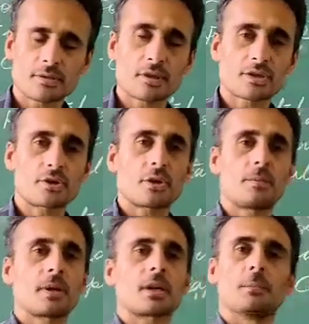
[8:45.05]
structure
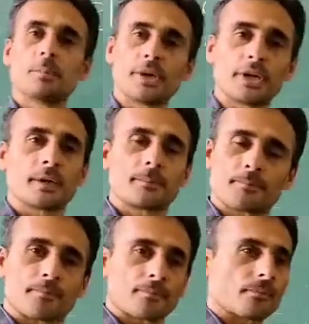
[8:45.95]
of a
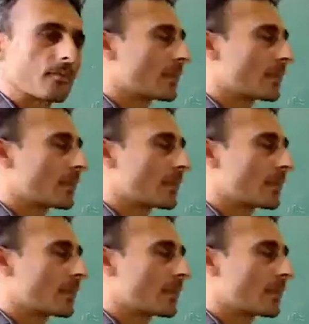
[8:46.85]
company,